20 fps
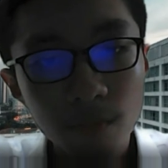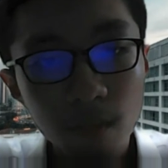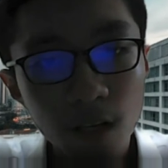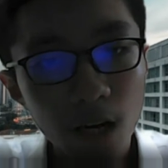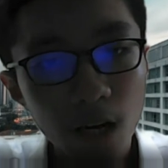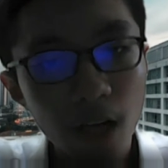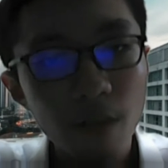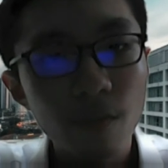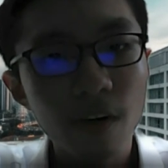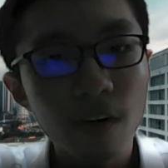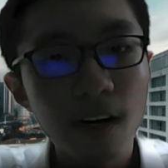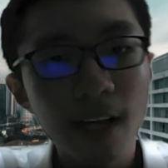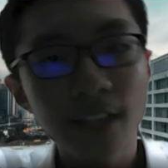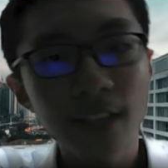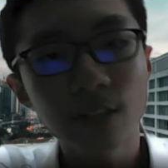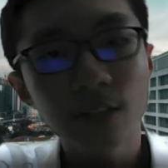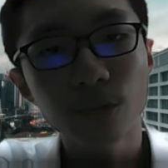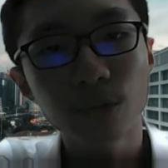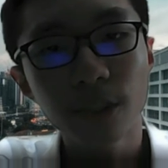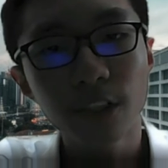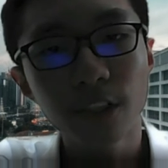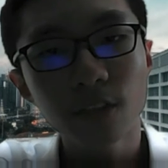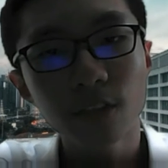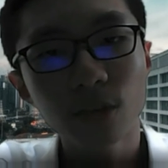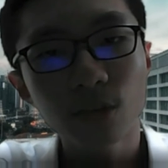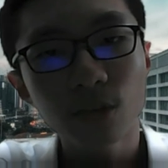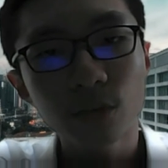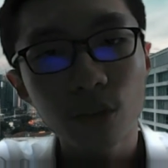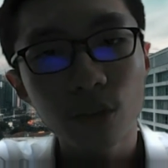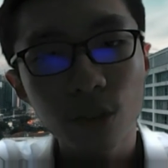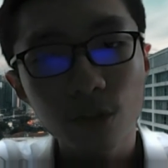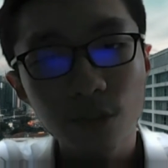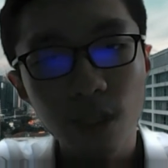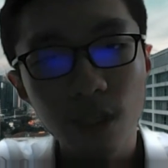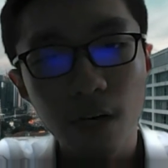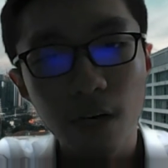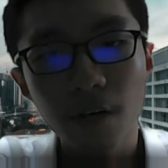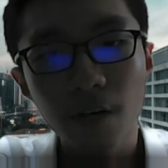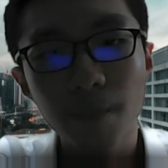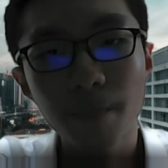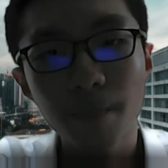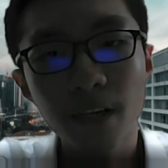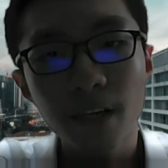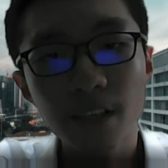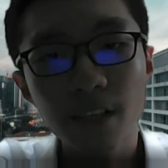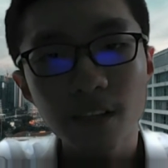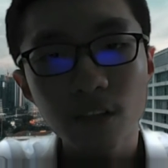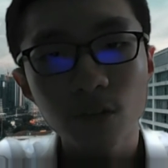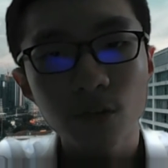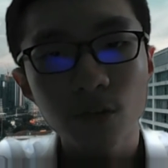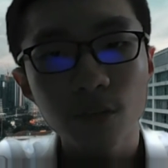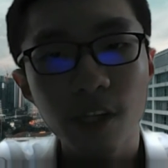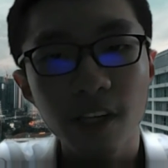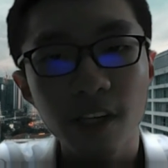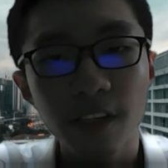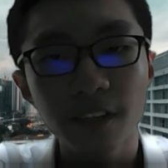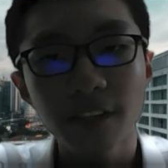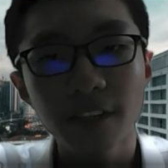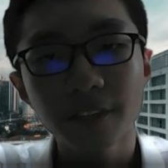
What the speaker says: I would like to introduce our panel today.